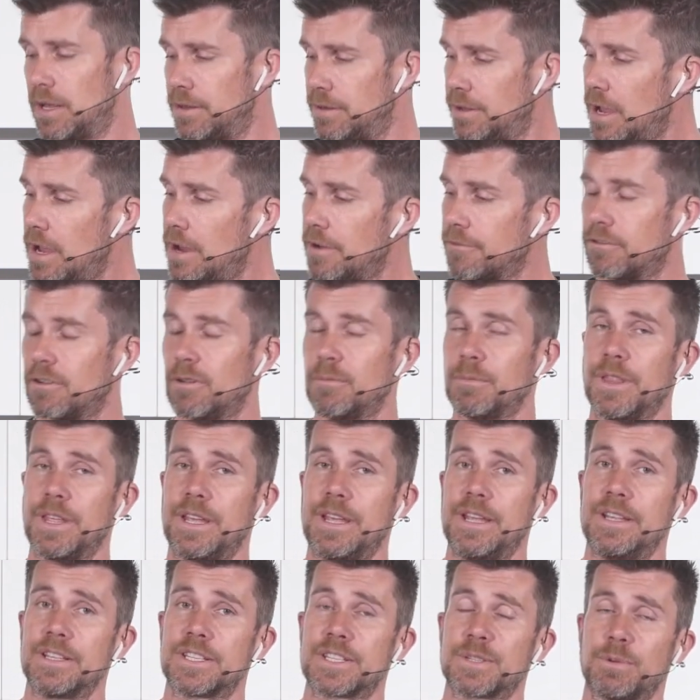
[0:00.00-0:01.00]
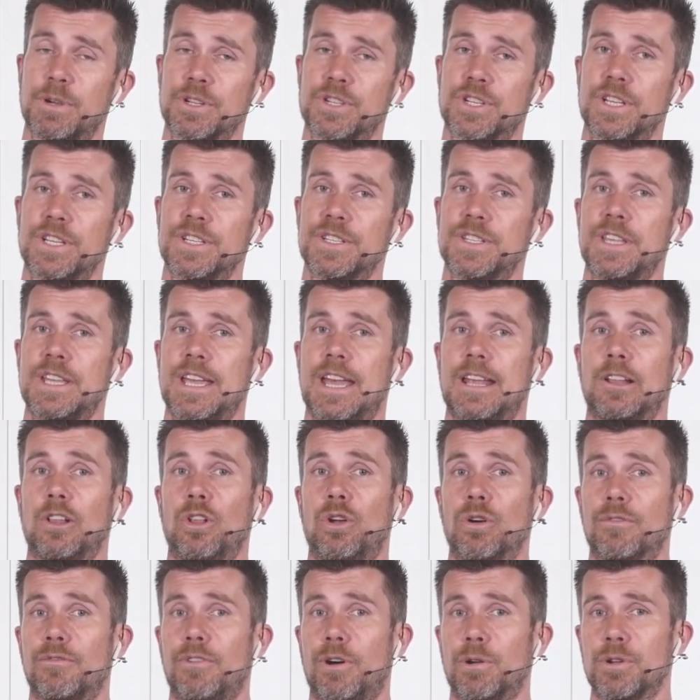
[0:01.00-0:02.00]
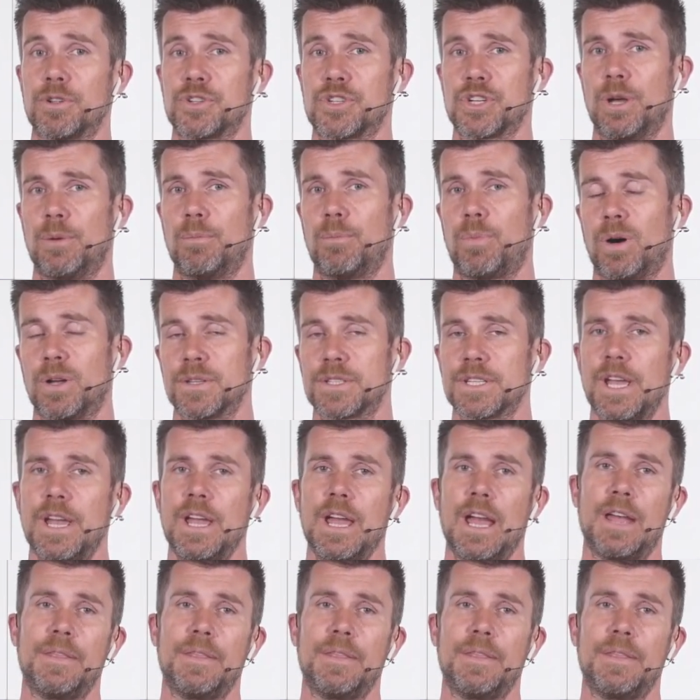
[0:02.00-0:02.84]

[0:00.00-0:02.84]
in from the switches, the analog voltage inputs,